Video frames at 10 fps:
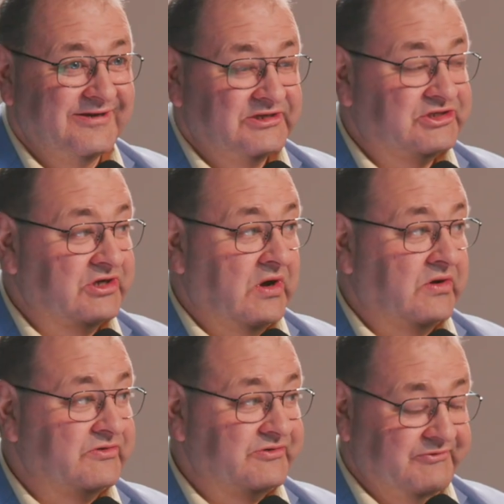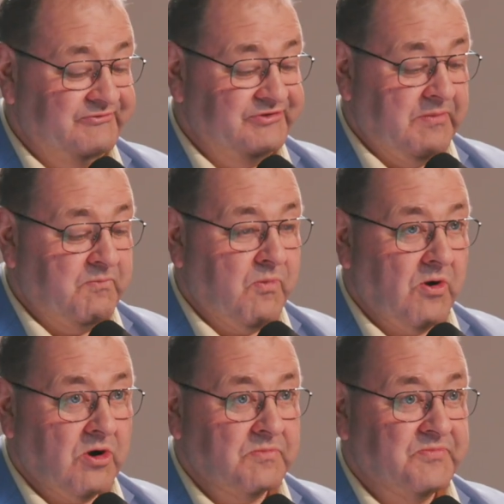So the
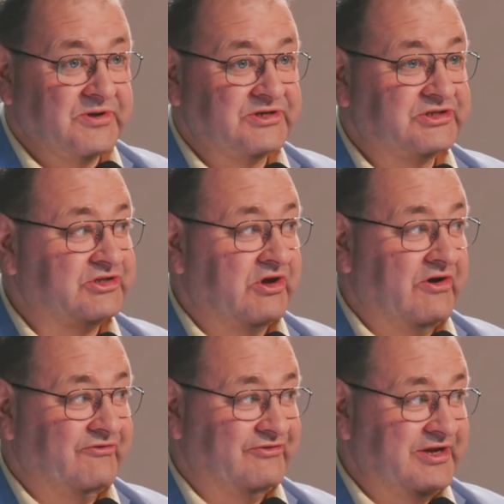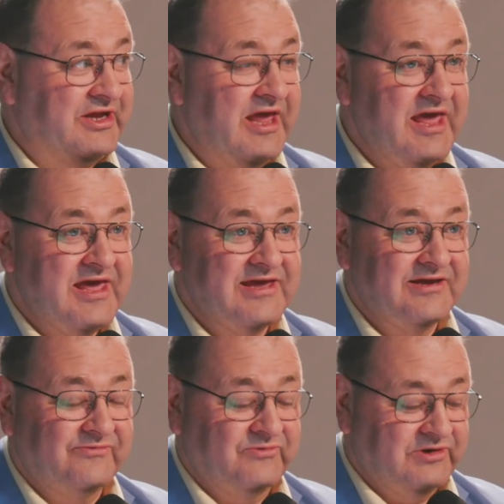purpose of the
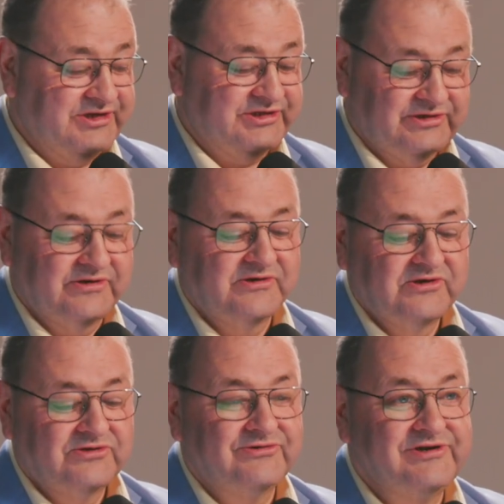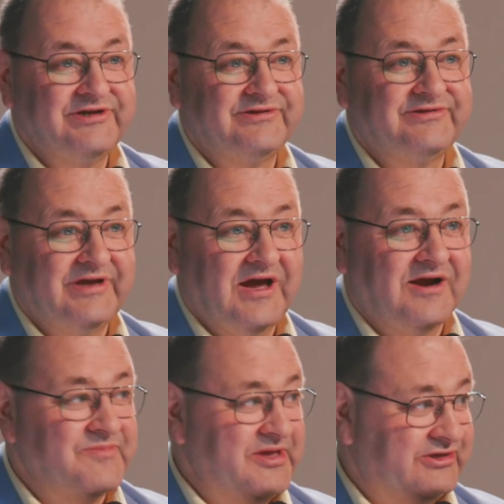king was to lead the
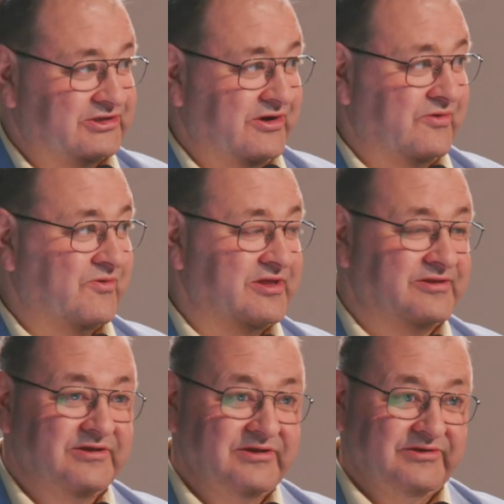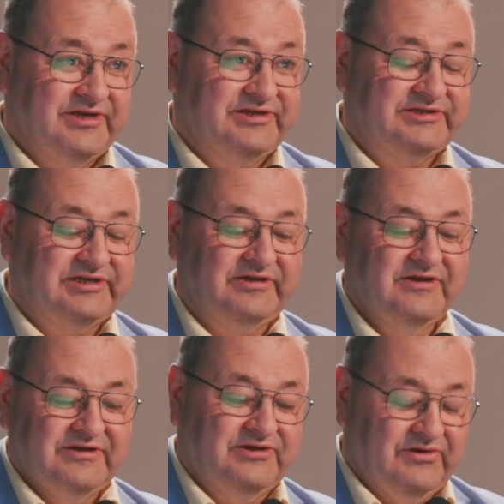army. So when they see,
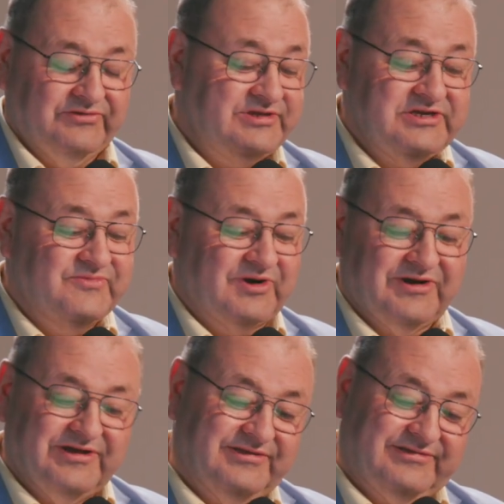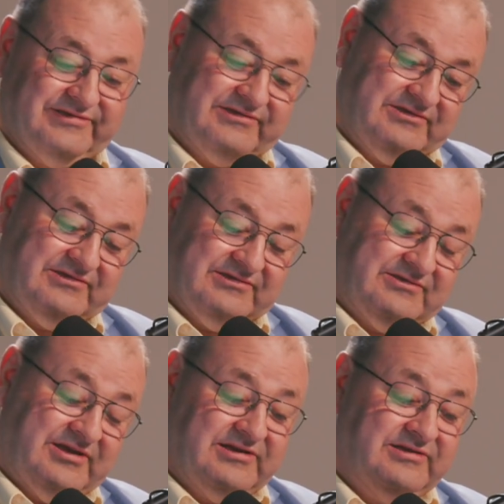Nimrod,
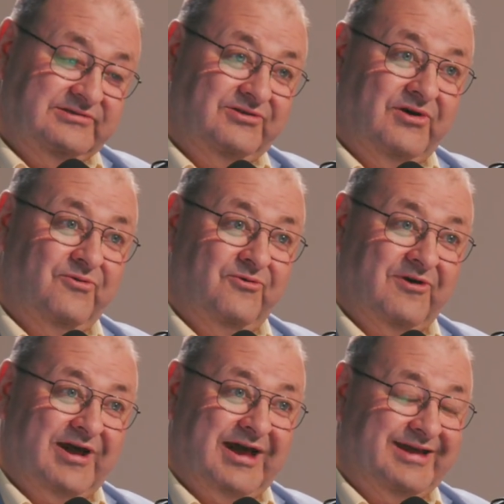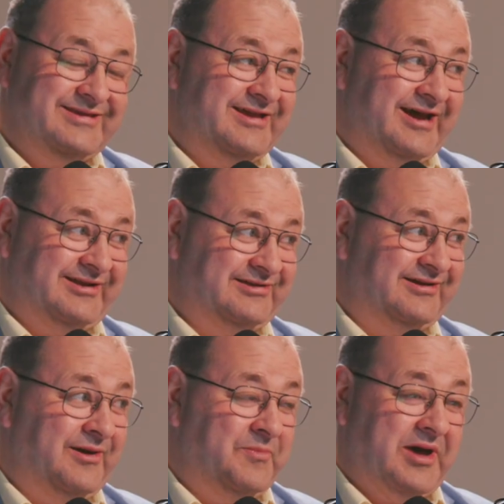they didn't know yet
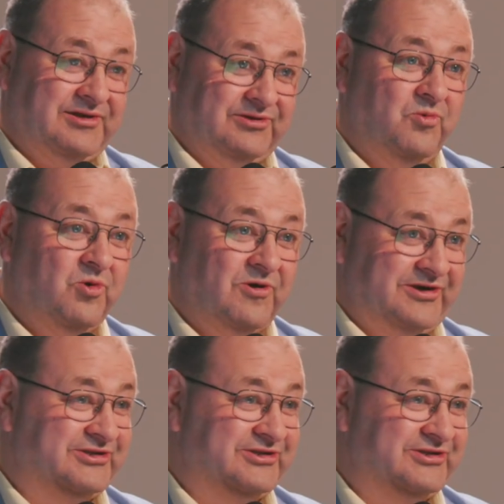about a war.